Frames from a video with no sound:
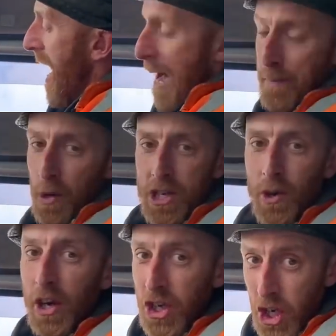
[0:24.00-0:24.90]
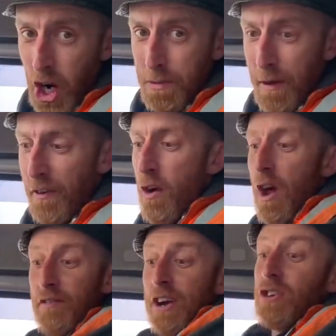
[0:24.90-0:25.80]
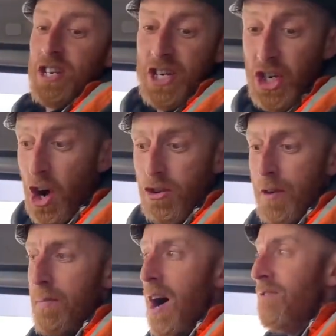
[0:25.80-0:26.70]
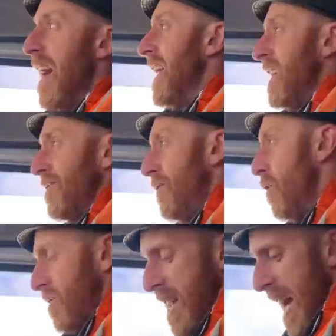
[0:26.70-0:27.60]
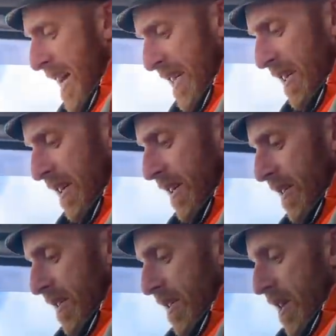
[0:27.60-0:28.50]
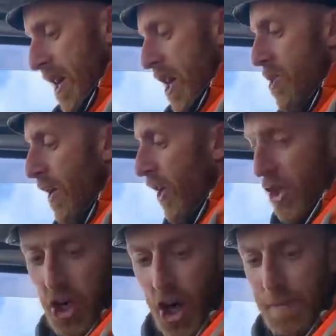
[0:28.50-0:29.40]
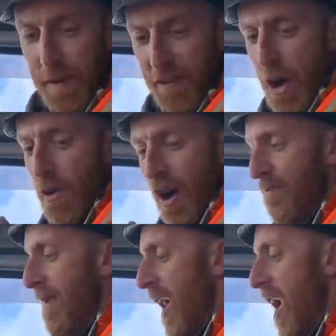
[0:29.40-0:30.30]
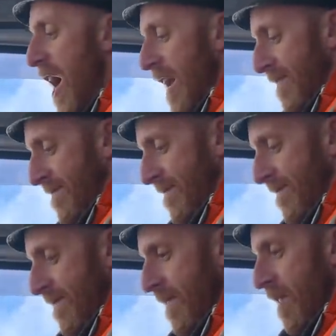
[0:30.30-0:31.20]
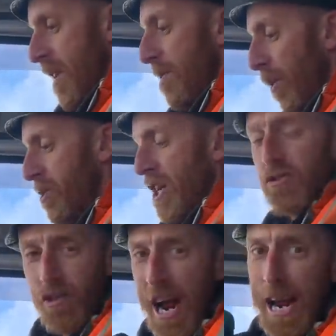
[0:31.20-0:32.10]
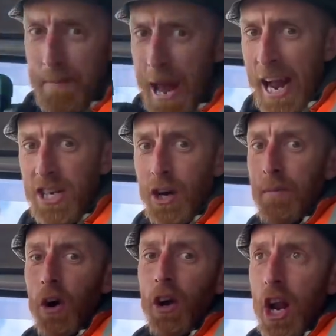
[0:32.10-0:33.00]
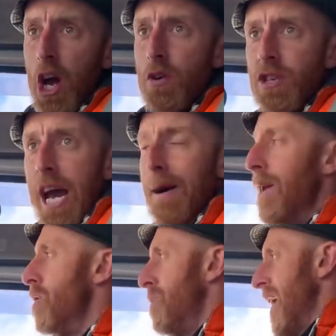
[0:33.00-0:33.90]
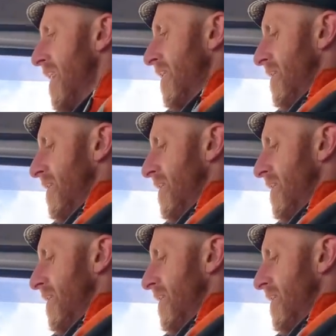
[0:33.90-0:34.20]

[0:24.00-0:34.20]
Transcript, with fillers: output so I can charge my phone off it because this charger in my van is fucked, isn't it? So I can charge my phone off my light. Plus it's really big, so I'm not going to lose it, I'm hoping.